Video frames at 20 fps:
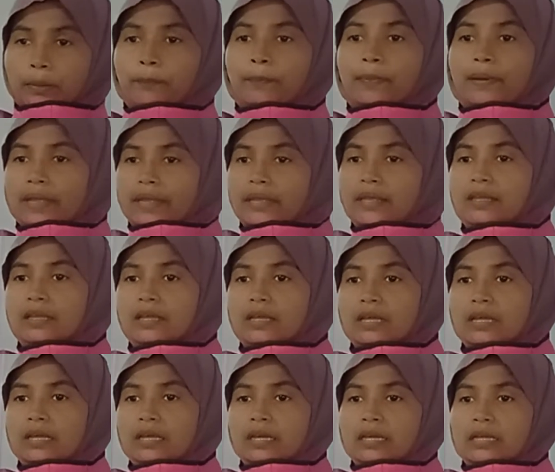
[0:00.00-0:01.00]
apply
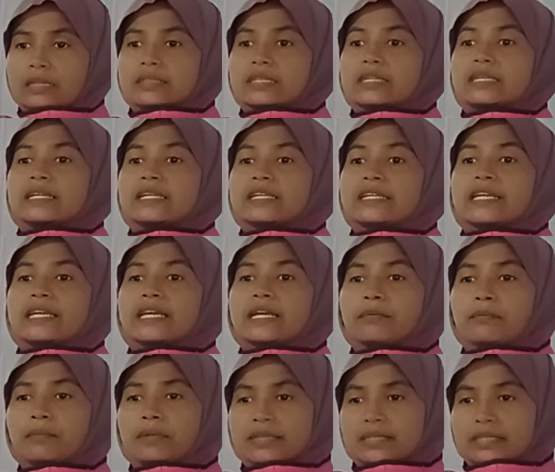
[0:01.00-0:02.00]
the clinical
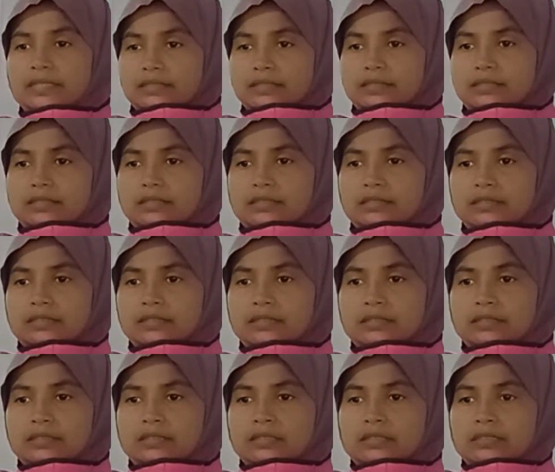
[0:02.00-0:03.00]
method.
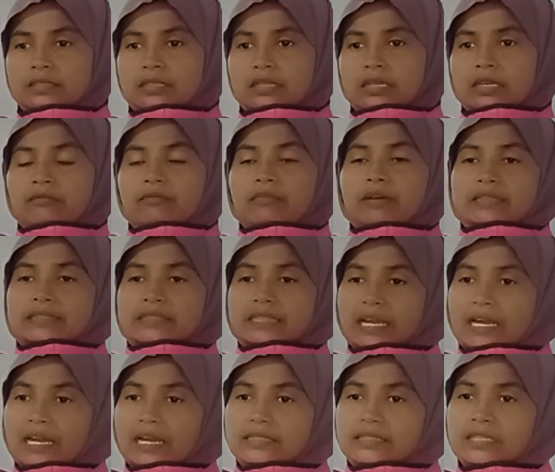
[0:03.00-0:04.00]
What
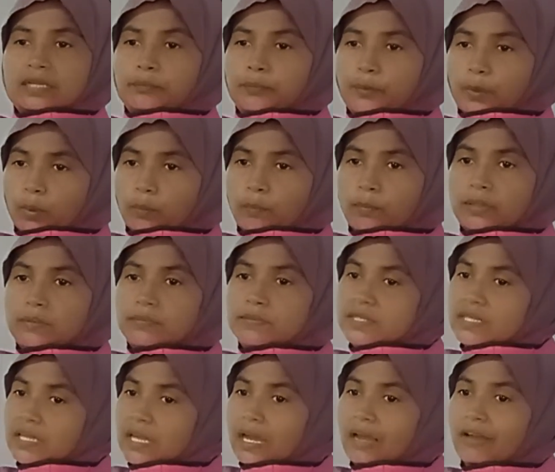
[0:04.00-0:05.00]
are the problems
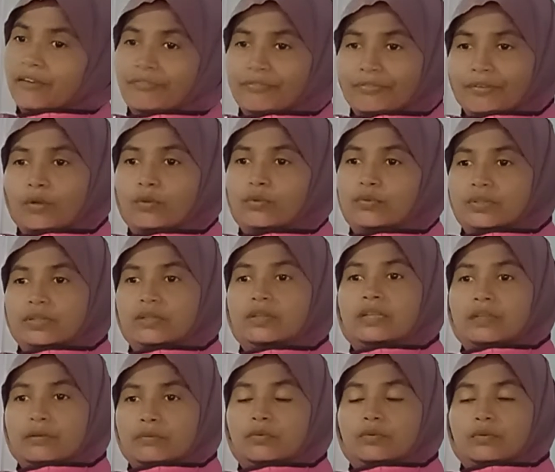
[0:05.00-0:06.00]
are found
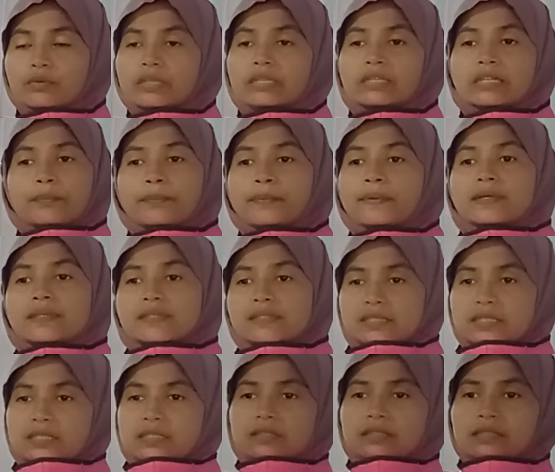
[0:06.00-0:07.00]
in the
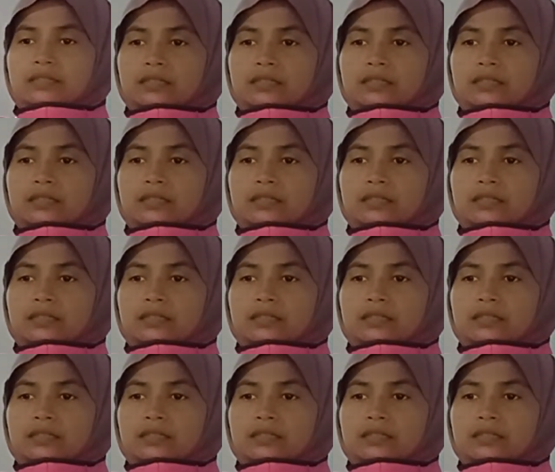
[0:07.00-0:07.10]
person?